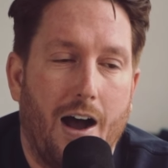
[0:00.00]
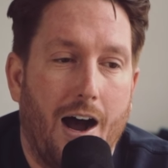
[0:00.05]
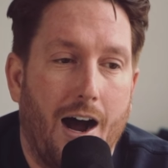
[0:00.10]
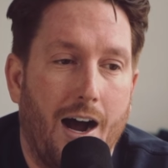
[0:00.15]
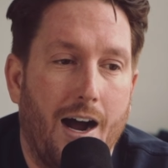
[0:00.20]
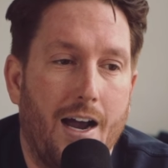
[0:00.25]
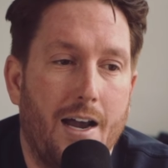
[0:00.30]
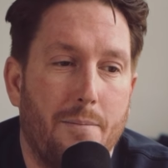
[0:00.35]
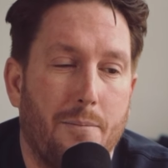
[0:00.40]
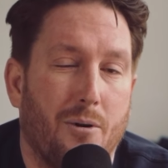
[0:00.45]

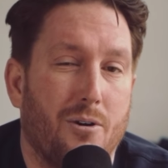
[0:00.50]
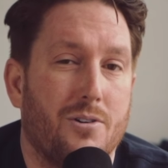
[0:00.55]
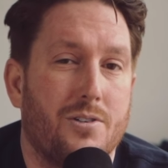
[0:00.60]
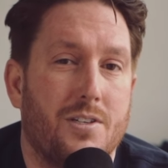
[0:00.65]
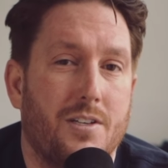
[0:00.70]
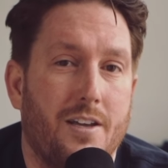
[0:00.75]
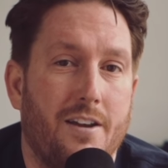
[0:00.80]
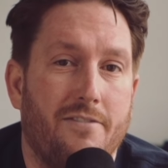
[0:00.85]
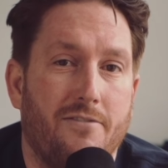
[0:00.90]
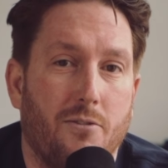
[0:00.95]
I
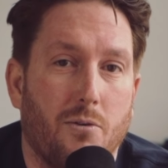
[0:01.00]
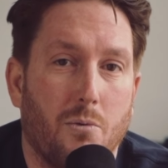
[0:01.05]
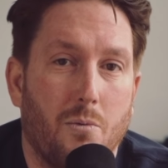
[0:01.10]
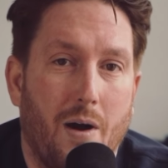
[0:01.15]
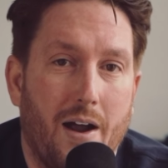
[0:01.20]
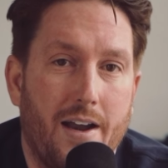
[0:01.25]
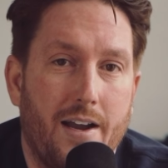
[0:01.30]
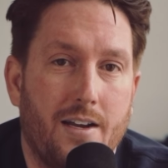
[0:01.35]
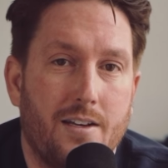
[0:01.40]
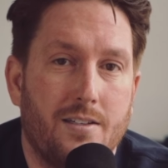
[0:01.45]
personally, for
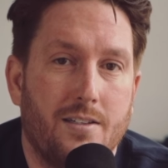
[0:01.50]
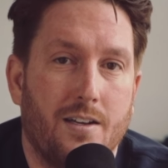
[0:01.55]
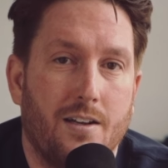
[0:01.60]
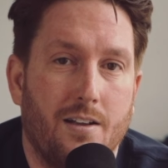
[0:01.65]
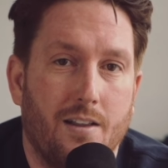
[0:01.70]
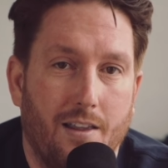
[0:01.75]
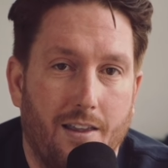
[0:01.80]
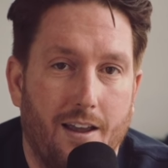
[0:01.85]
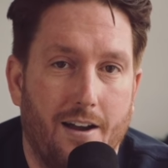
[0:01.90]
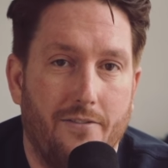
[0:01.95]
weddings,
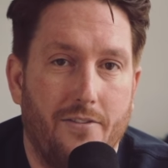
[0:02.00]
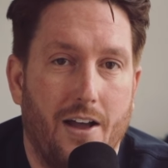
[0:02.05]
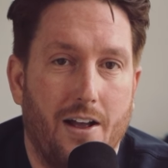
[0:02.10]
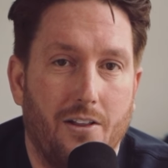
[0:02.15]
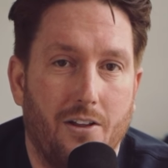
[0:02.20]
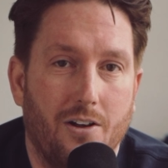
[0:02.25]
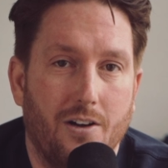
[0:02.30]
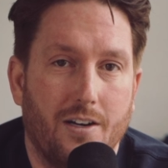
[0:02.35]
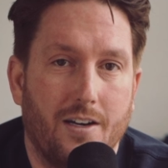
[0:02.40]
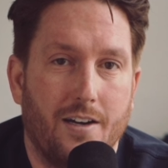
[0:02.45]
love
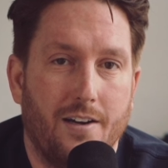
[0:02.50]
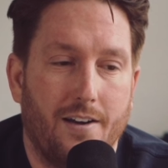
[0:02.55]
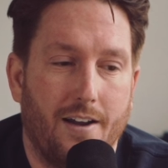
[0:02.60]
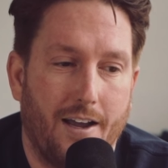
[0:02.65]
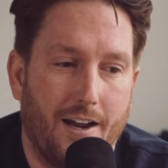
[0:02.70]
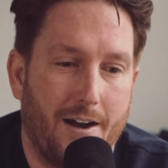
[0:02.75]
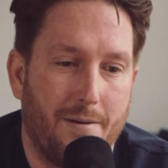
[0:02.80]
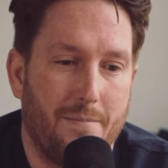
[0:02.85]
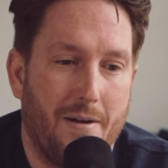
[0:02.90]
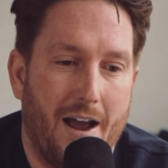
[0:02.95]
that look,
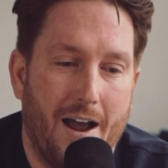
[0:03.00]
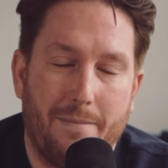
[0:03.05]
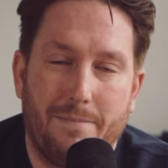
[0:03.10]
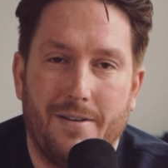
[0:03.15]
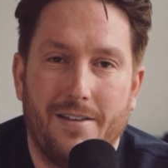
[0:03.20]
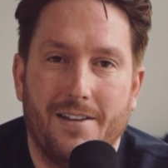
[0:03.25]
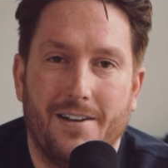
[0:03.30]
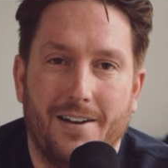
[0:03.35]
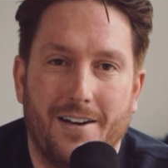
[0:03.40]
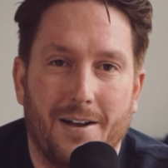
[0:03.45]
and I'm
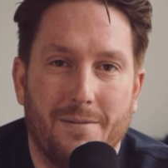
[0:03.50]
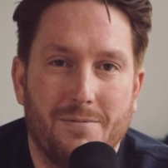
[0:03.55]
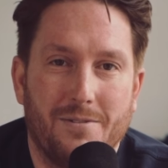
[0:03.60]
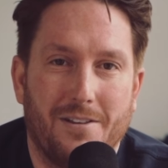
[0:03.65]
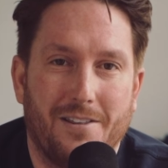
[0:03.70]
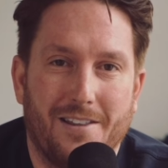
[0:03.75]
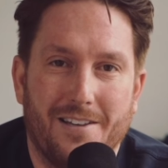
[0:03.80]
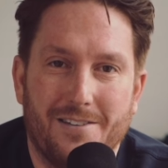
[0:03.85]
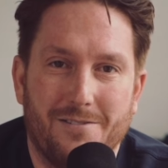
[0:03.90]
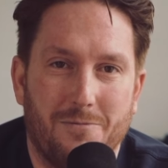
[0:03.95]
happy that it comes
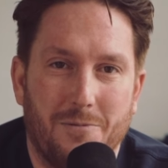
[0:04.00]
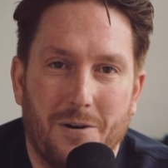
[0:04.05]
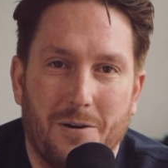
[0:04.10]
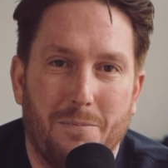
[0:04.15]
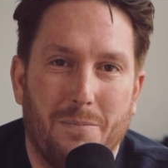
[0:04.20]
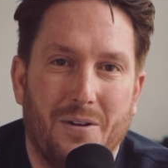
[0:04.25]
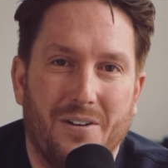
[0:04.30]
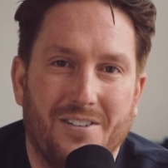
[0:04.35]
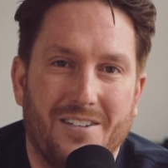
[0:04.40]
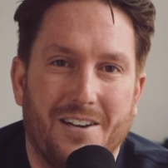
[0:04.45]
with this
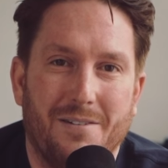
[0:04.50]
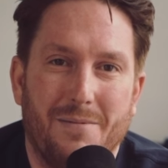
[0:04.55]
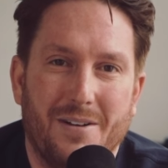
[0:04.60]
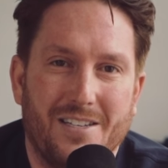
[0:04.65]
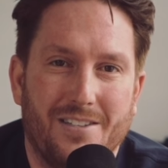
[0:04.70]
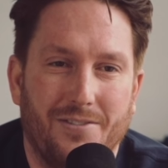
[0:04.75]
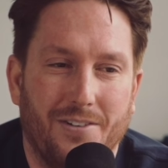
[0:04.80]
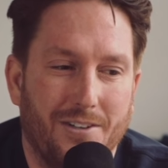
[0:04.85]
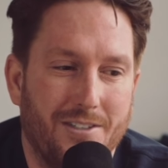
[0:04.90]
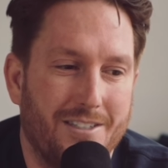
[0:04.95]
weird built-in
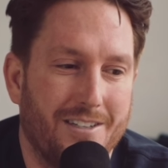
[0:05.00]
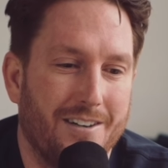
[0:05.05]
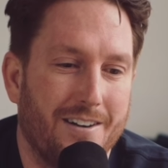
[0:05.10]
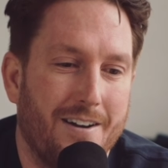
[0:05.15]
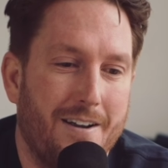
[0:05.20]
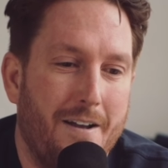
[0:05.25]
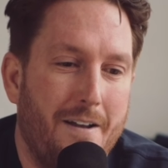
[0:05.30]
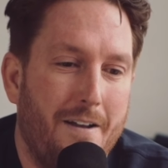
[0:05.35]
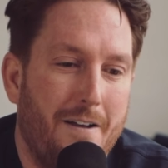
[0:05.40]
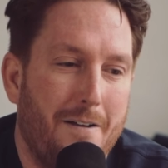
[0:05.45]
mist
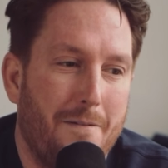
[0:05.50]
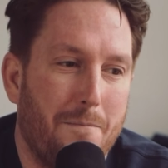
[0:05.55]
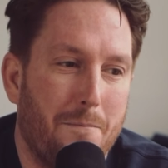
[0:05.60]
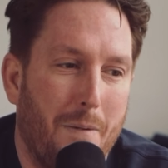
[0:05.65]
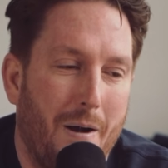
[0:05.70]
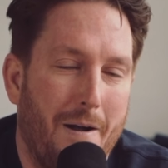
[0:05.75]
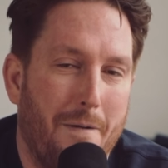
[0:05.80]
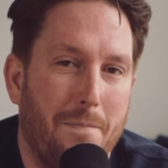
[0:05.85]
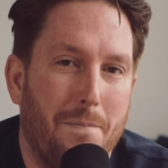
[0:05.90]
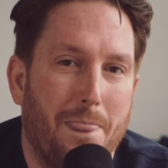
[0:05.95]
filter,
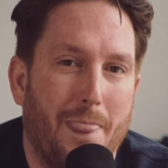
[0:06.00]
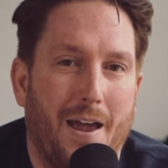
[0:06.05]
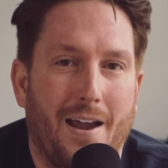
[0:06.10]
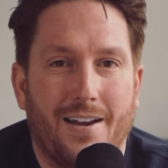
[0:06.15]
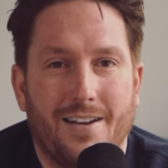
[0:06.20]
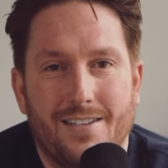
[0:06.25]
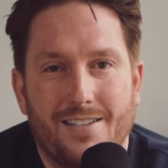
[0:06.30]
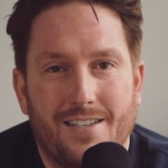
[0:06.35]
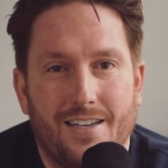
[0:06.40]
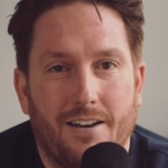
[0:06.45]
but
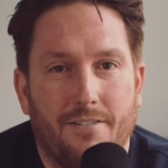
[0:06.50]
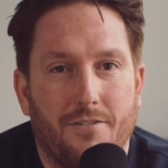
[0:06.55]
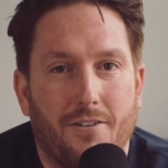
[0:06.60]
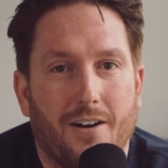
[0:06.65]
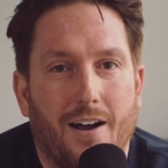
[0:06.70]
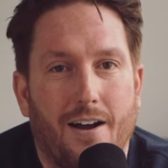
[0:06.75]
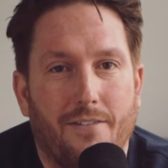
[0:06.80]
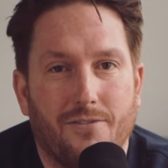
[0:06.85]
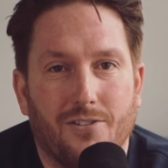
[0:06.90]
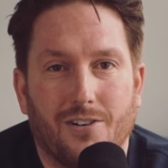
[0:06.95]
I could see if
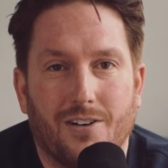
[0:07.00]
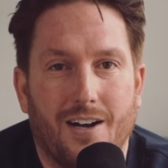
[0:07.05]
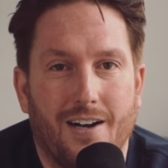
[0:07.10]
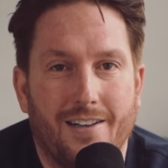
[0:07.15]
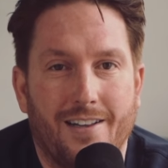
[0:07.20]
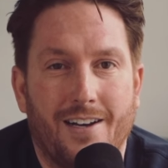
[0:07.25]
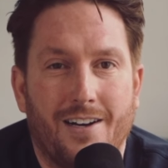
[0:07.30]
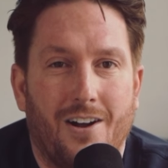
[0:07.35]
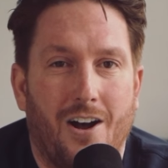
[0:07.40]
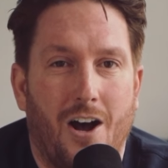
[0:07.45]
you're after
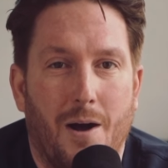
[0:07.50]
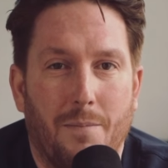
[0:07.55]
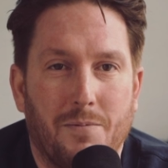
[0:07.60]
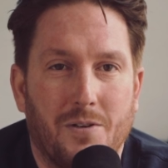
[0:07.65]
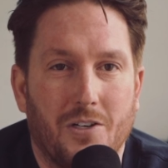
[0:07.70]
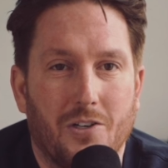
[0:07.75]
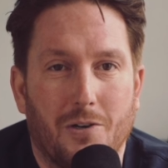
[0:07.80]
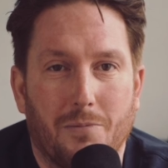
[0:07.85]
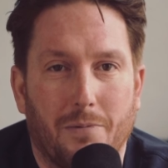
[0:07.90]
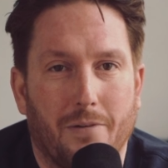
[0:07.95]
kind of that
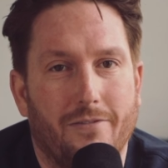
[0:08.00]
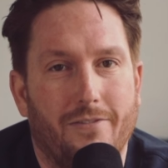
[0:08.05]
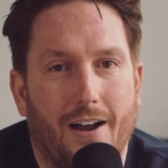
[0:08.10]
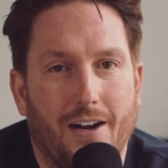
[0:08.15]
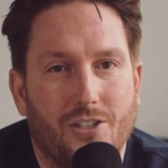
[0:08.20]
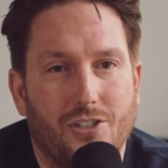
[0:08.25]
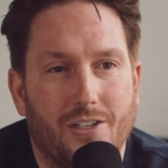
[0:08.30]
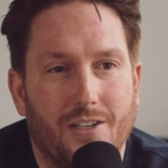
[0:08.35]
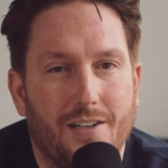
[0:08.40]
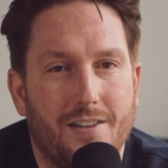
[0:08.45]
optical
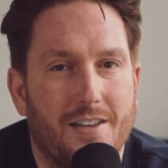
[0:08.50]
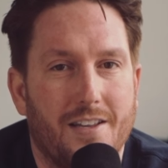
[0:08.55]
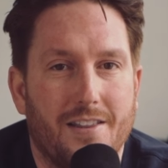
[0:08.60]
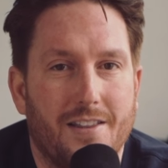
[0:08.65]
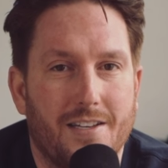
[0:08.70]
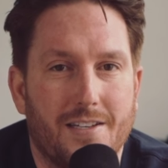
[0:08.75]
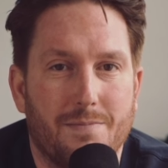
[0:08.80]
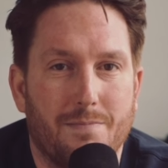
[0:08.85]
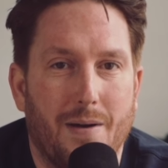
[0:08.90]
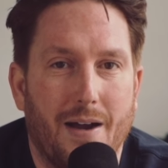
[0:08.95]
perfection
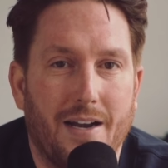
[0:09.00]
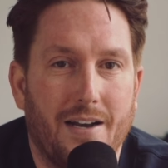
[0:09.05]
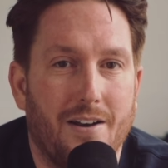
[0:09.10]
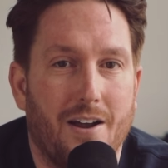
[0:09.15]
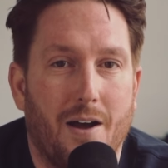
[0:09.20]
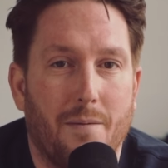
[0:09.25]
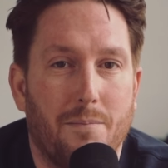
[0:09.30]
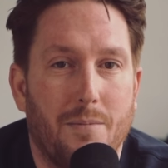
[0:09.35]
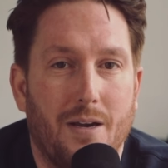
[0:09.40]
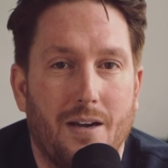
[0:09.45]
that this might
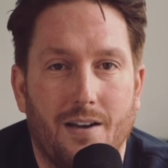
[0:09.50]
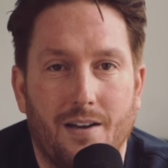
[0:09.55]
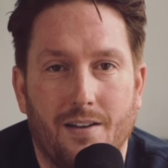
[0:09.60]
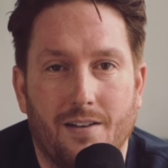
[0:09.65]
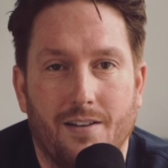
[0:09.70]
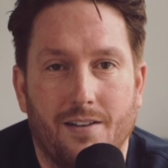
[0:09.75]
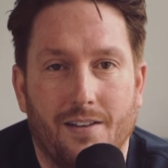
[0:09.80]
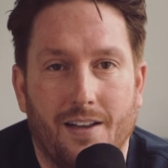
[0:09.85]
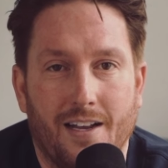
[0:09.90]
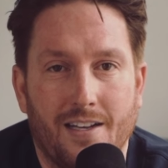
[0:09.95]
not be
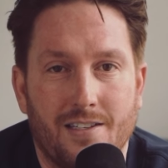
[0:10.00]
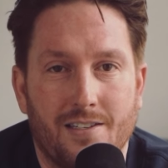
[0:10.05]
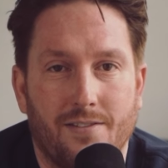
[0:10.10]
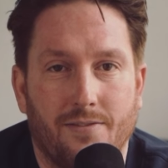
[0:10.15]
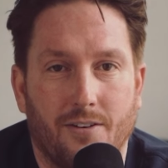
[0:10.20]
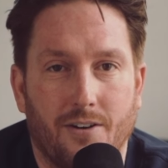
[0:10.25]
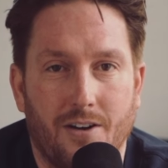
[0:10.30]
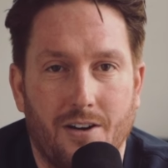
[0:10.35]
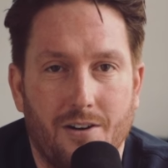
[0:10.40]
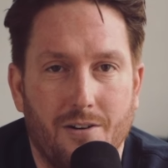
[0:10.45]
the lens
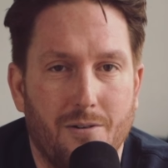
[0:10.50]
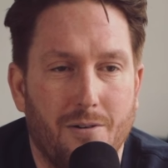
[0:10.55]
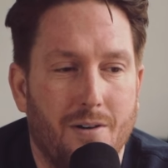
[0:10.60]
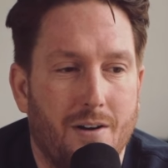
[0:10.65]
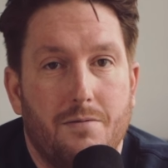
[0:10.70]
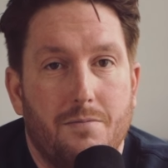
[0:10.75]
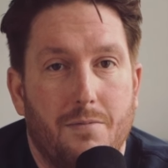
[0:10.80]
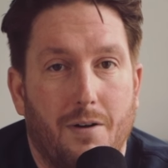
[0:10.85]
for you.